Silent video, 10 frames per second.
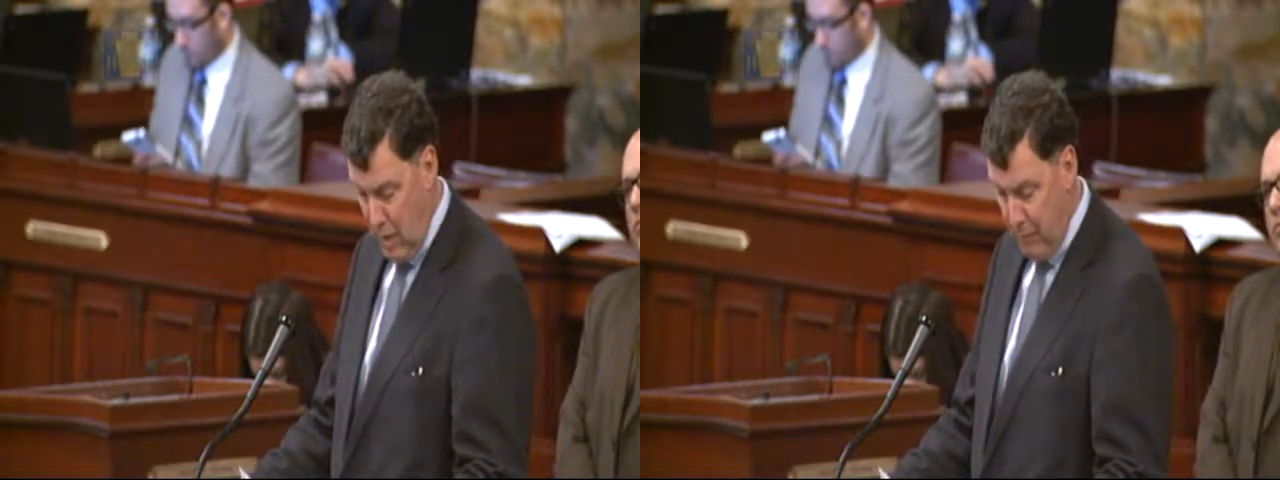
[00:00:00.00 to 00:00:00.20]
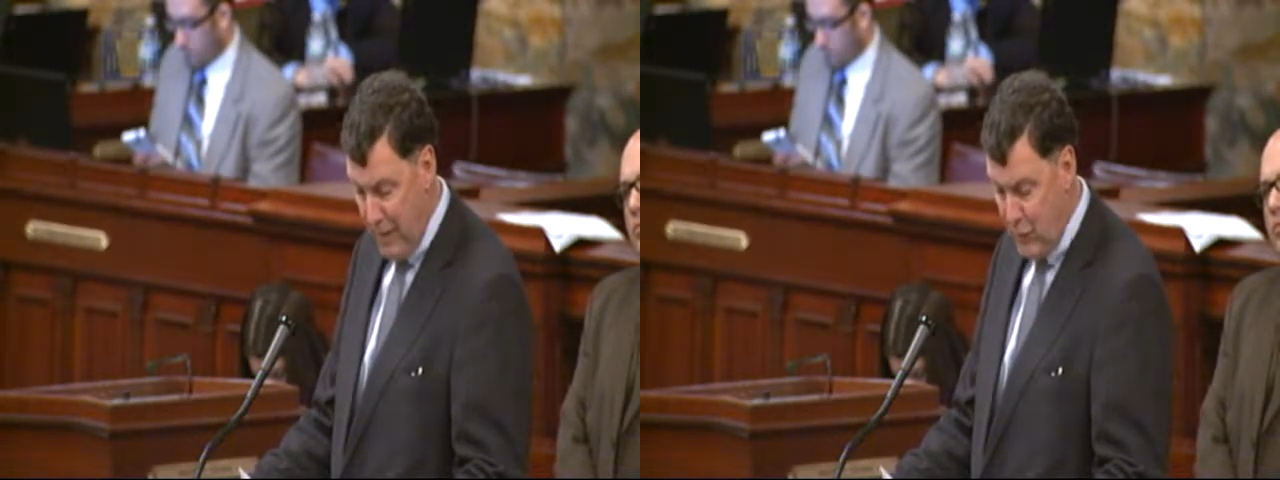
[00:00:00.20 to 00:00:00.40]

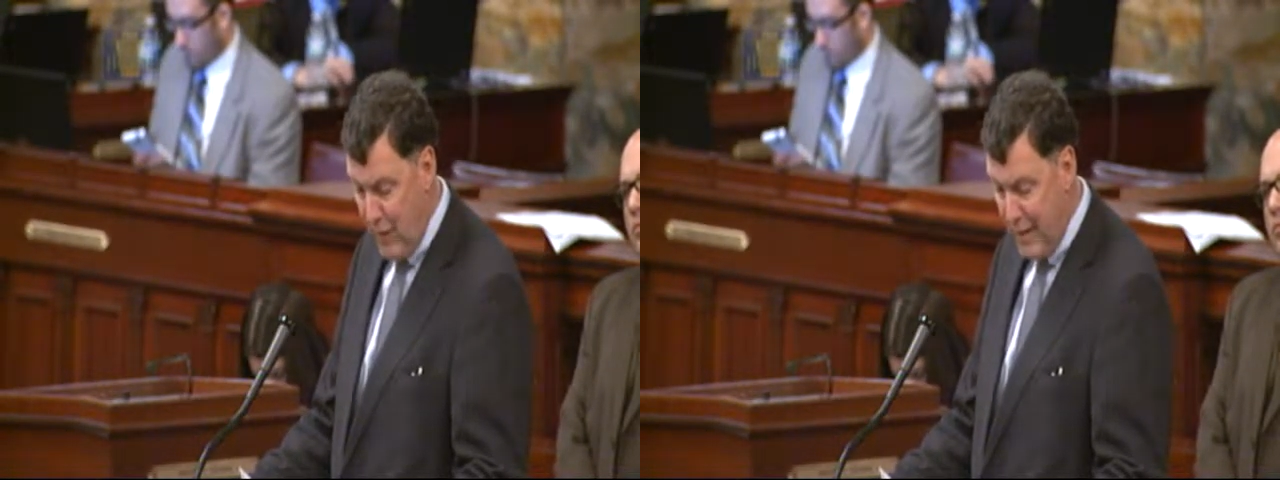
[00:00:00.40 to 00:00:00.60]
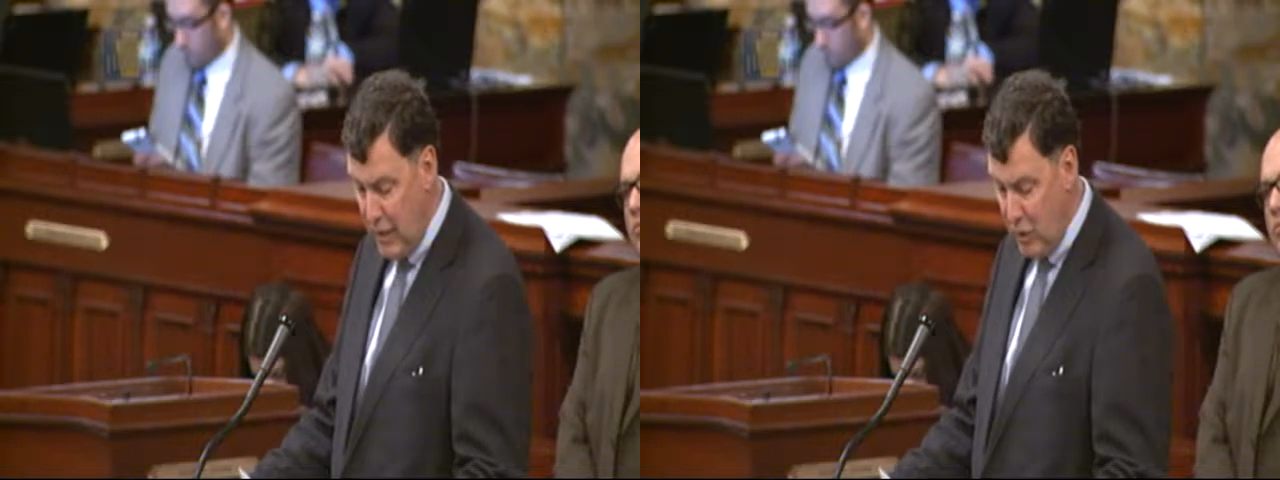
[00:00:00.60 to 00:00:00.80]

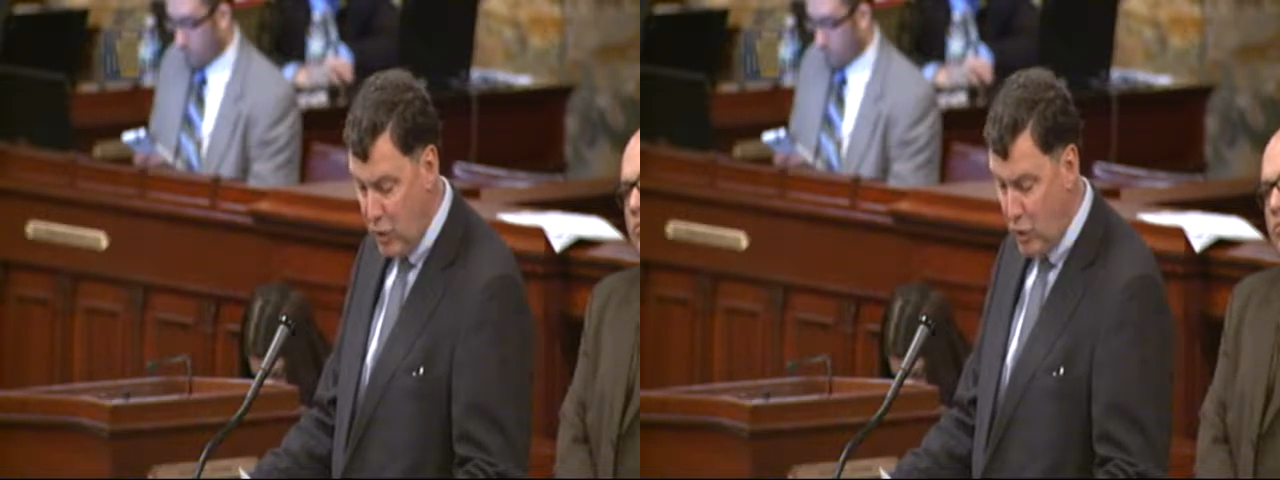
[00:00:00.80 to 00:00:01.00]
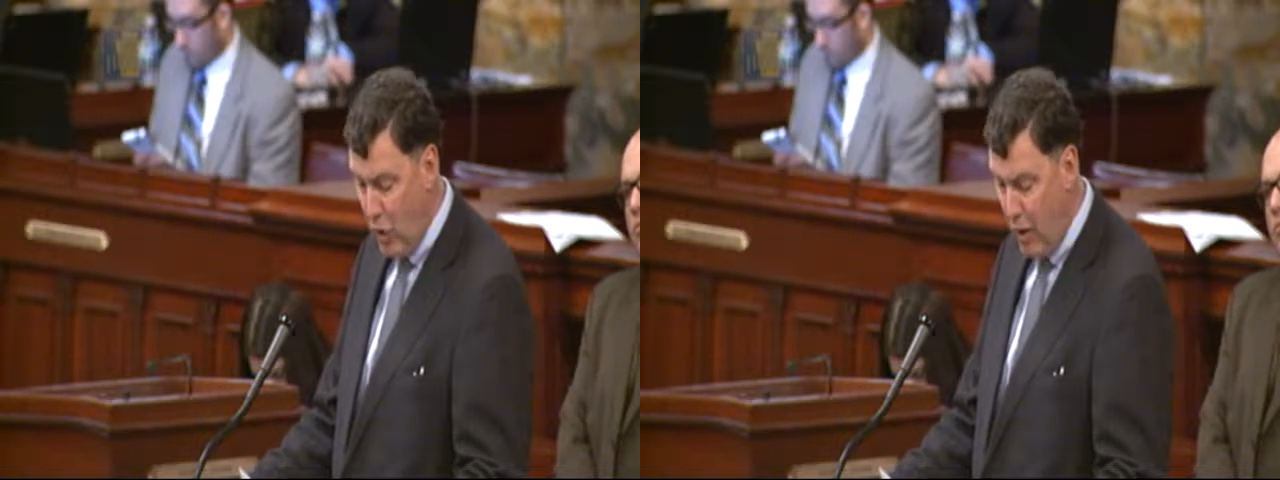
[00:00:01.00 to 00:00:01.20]

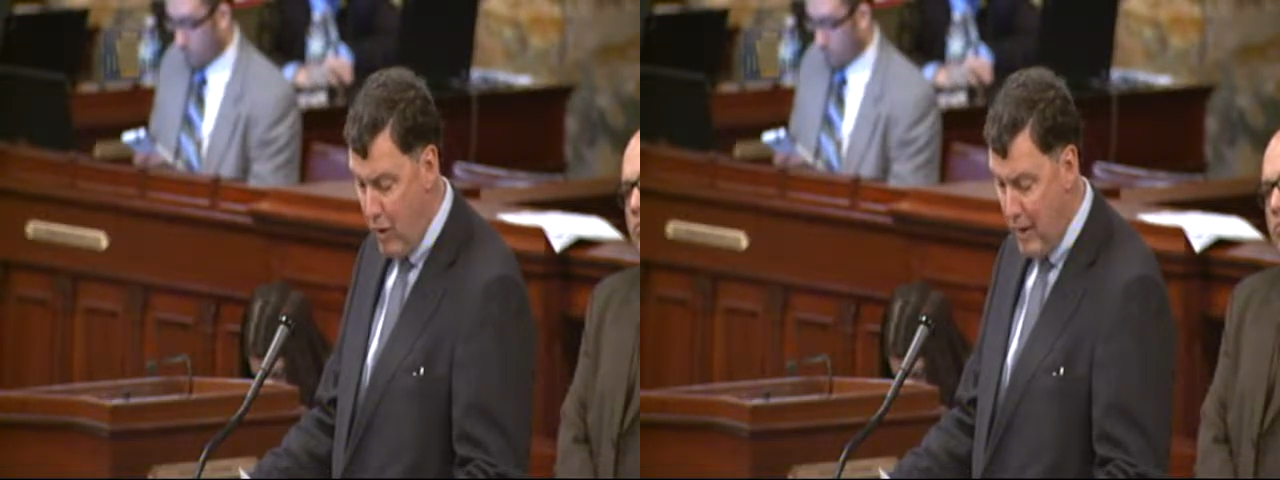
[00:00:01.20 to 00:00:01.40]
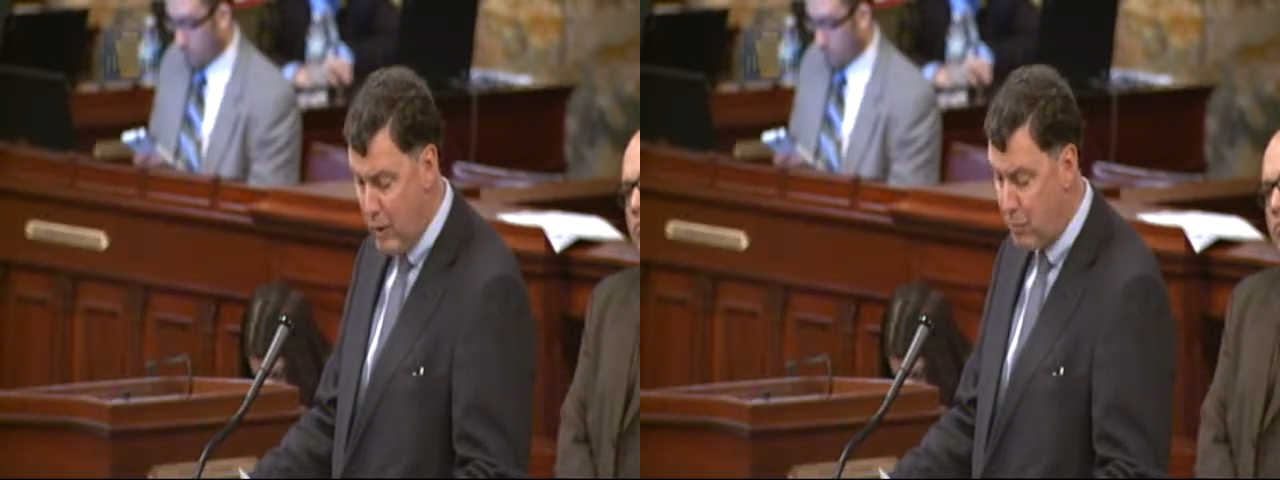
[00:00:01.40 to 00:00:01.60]
Pennsylvania's
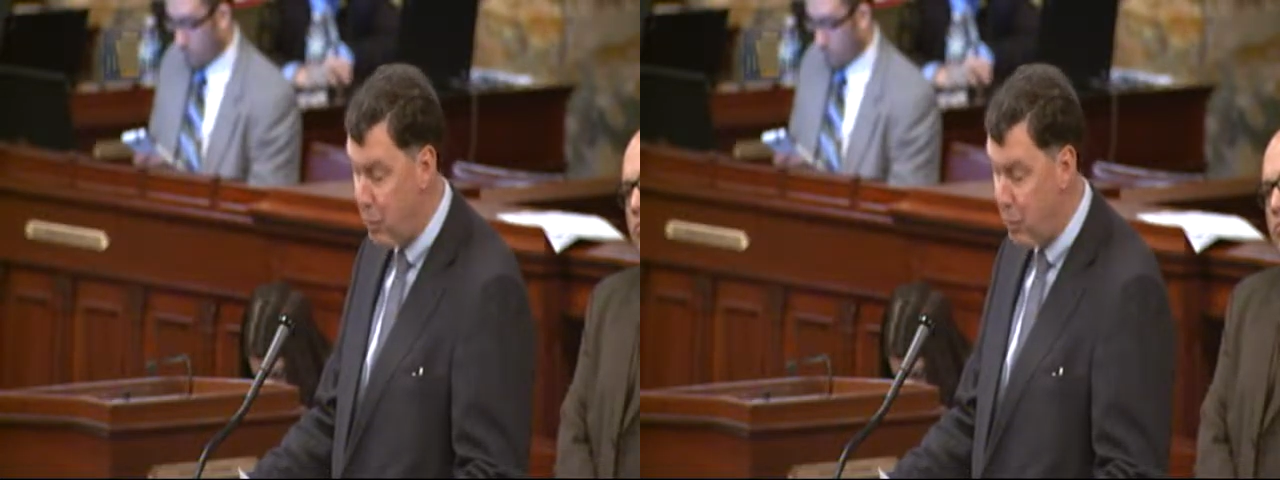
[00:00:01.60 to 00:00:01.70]
charter is